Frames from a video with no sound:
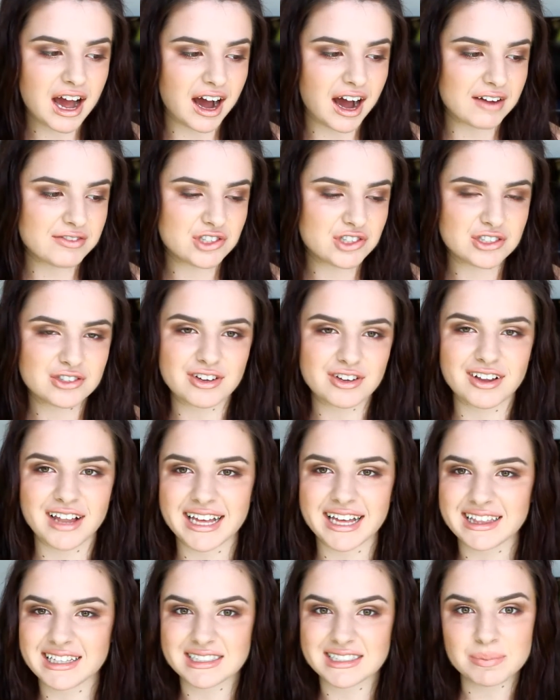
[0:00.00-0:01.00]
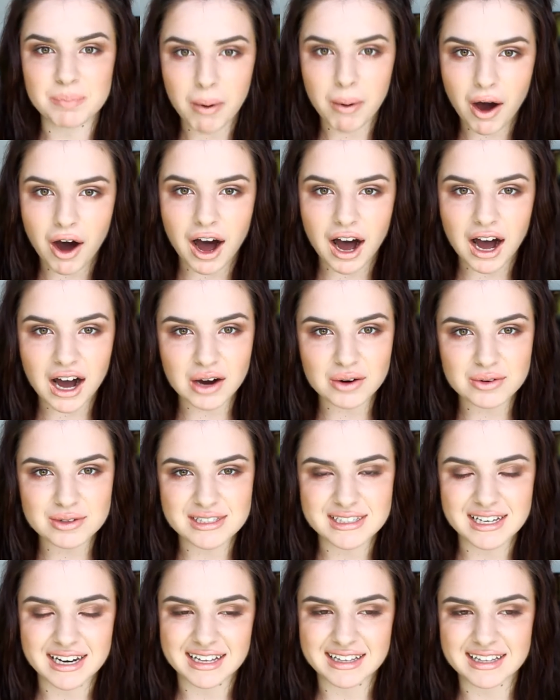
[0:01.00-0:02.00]
I've just got like this pile
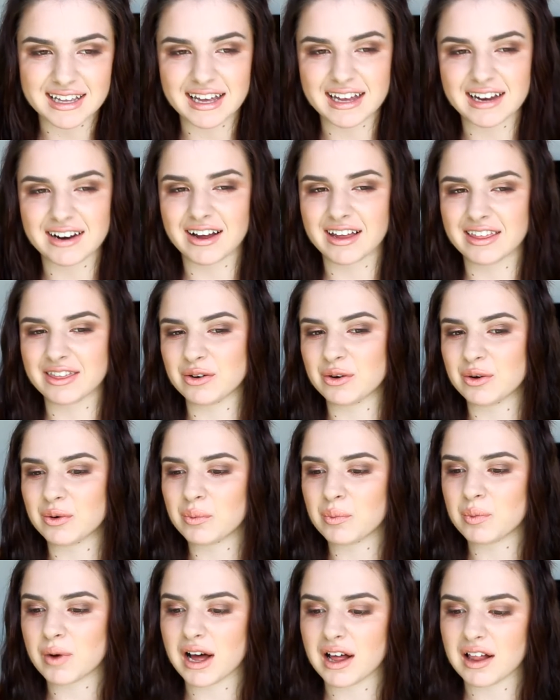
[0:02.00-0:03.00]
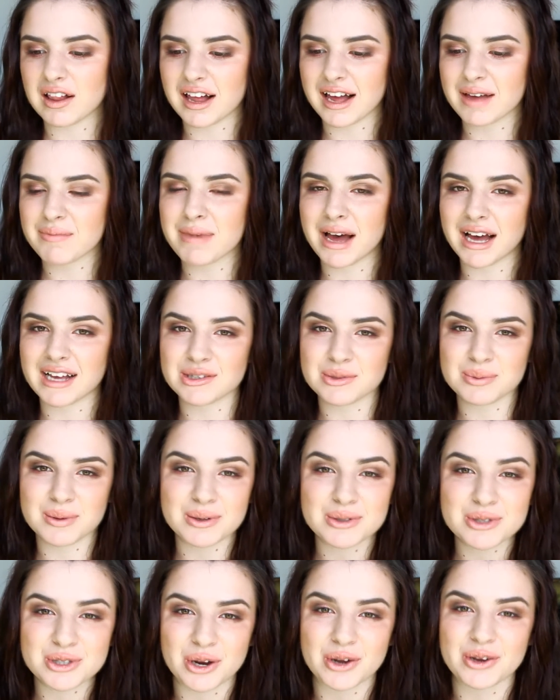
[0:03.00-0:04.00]
sitting there and I thought, well, I might as
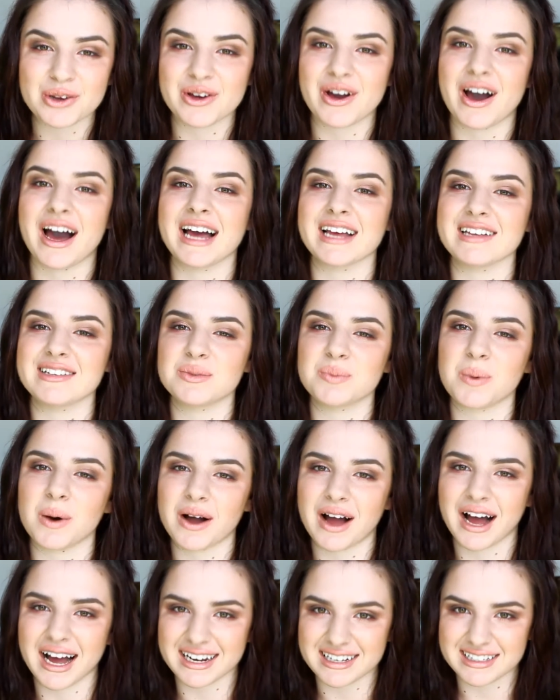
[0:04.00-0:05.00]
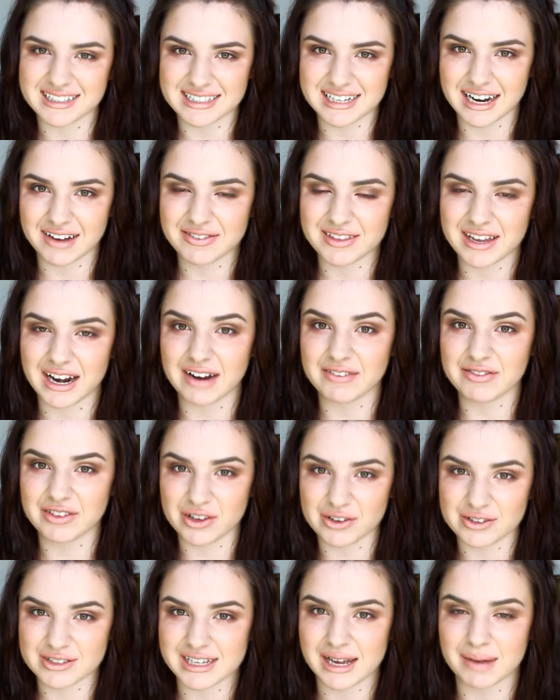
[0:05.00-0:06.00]
well show you guys what kind of stuff that I've
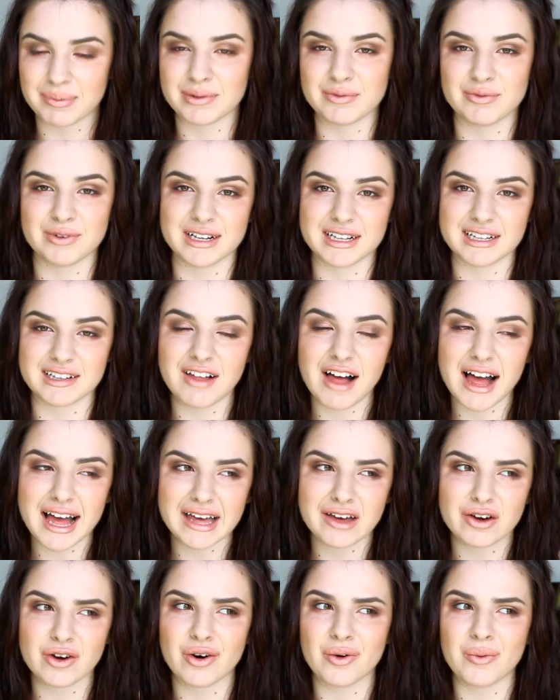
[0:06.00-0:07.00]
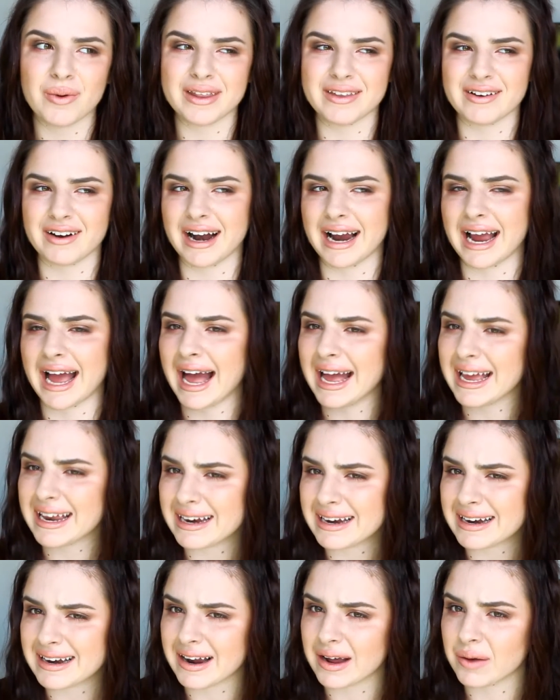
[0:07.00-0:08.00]
used up and really like, or whether I hate
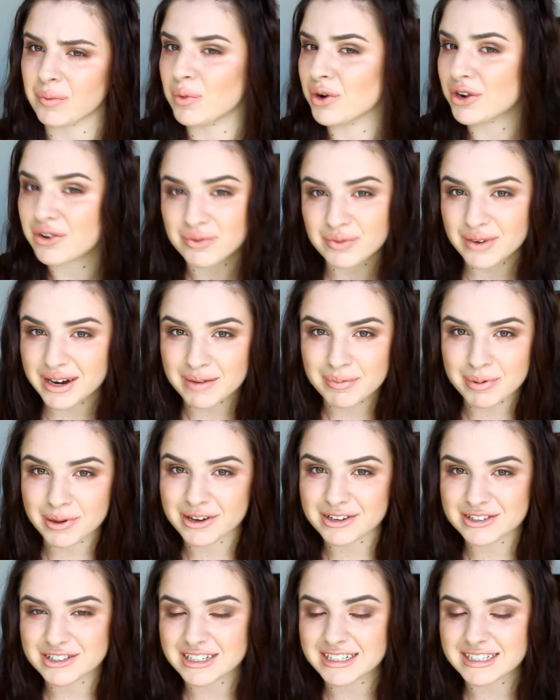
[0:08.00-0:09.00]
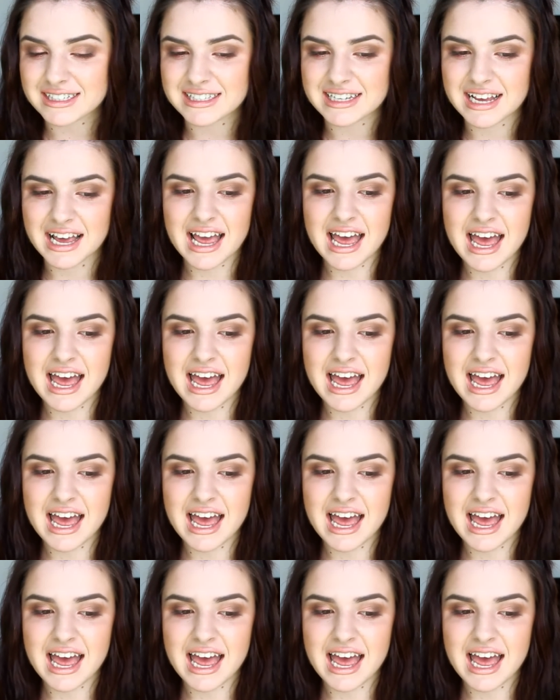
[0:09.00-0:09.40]
it and I wouldn't repurchase.